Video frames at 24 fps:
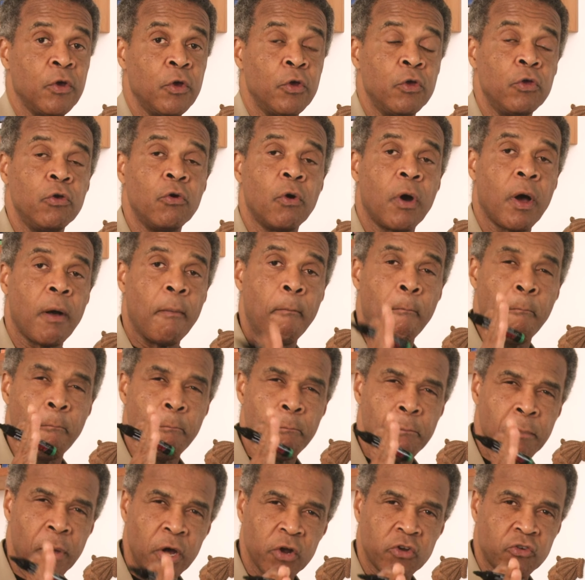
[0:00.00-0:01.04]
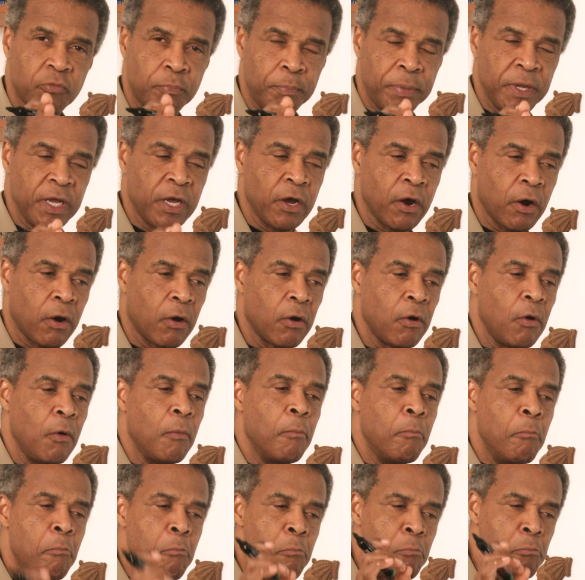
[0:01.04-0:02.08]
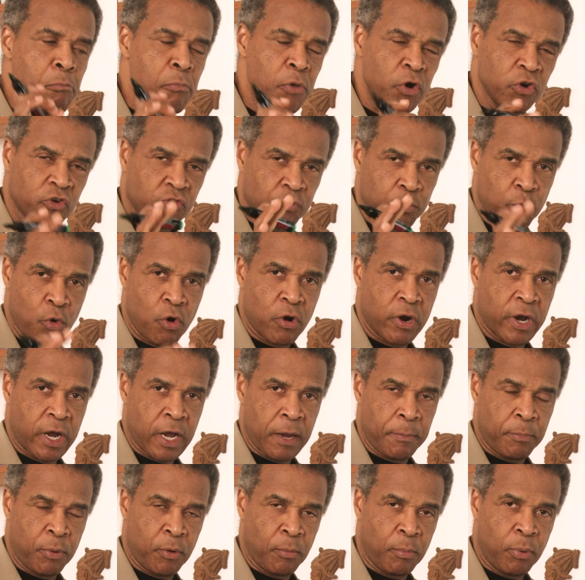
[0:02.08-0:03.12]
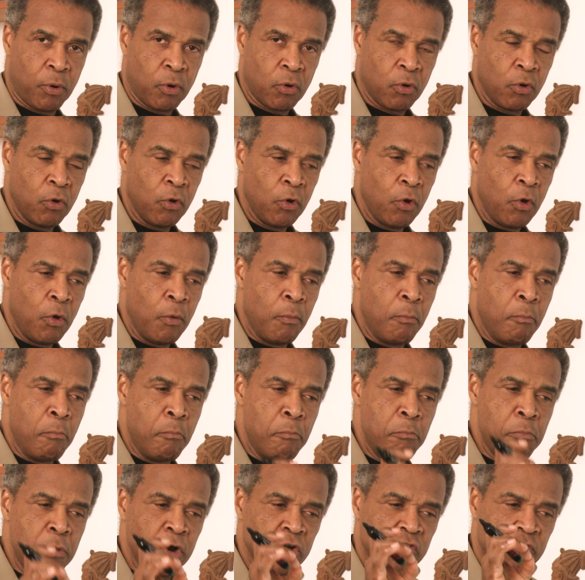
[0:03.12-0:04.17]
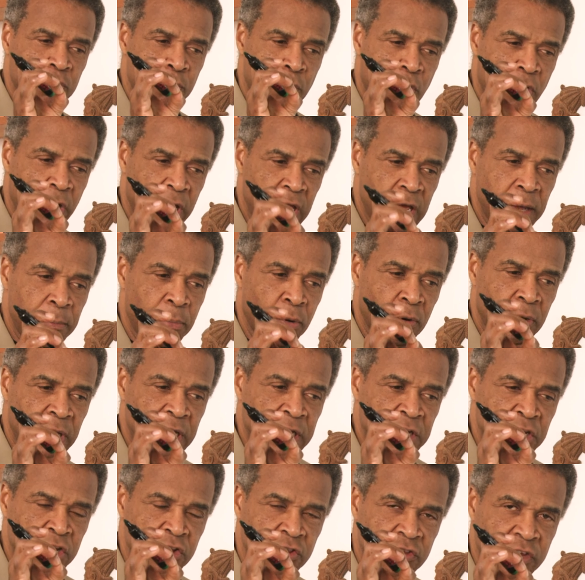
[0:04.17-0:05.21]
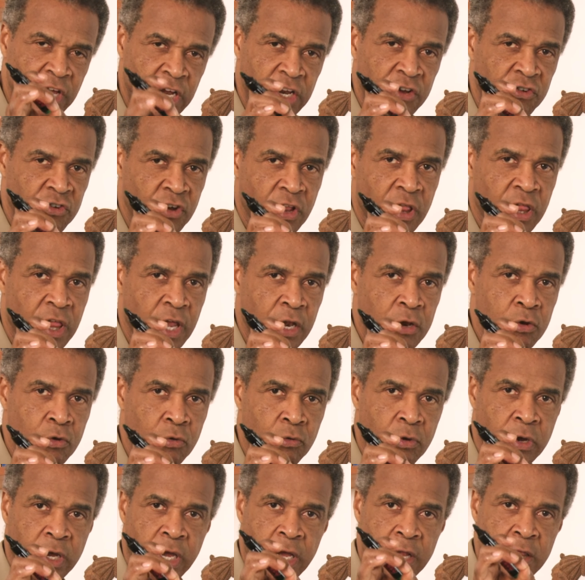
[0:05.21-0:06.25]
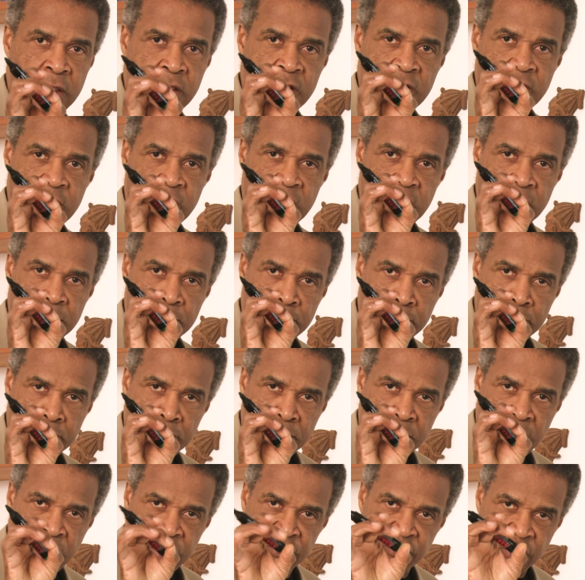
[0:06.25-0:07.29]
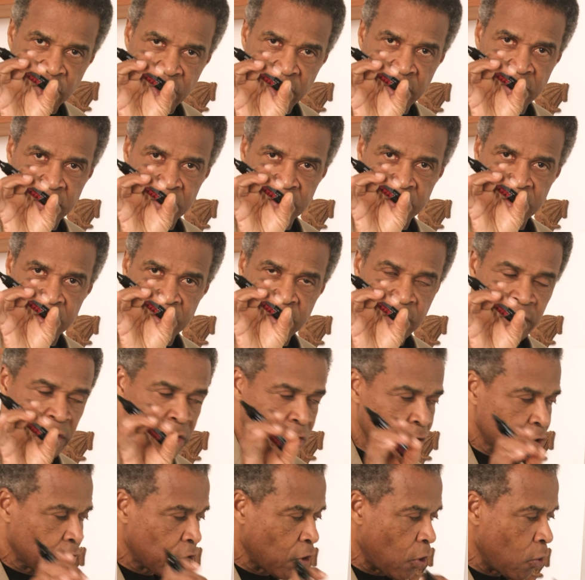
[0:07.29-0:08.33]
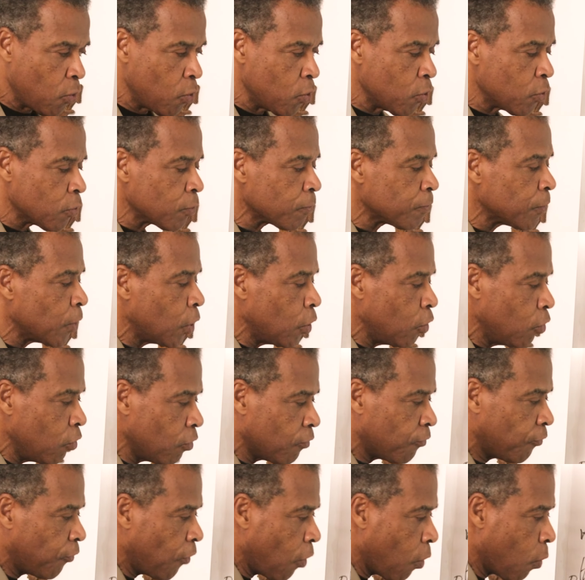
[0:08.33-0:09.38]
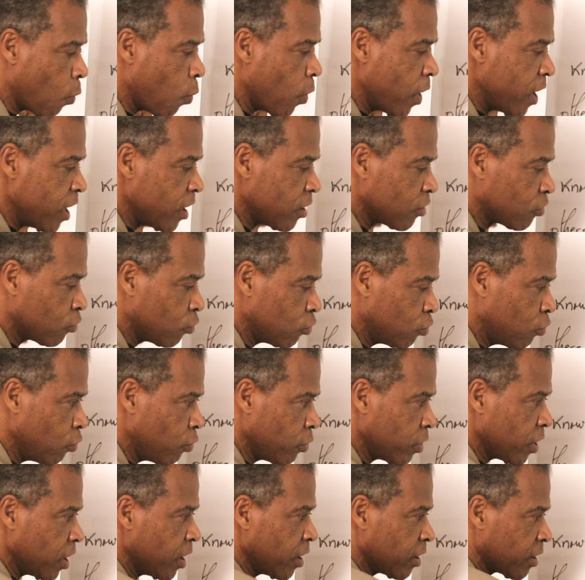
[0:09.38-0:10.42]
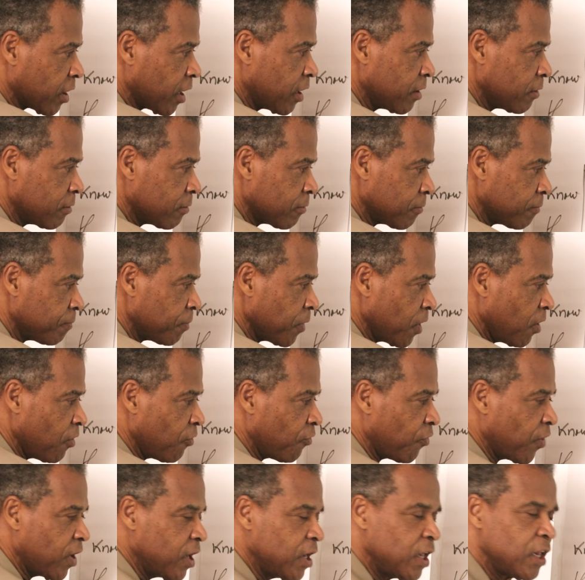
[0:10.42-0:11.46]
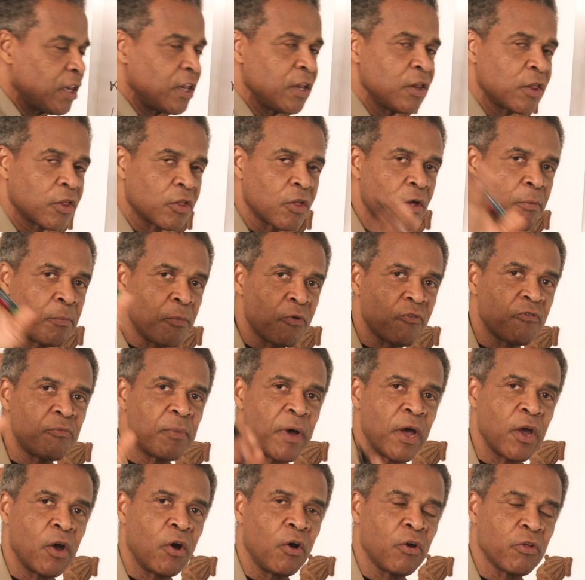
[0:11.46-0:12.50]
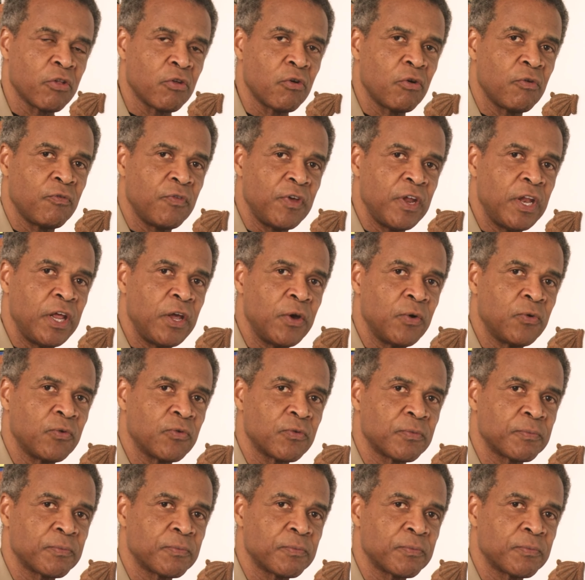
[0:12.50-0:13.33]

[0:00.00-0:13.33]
You are much bigger, much more capable, much more able and intelligent than you can imagine. So look for ways to do this and find it in some of my other videos.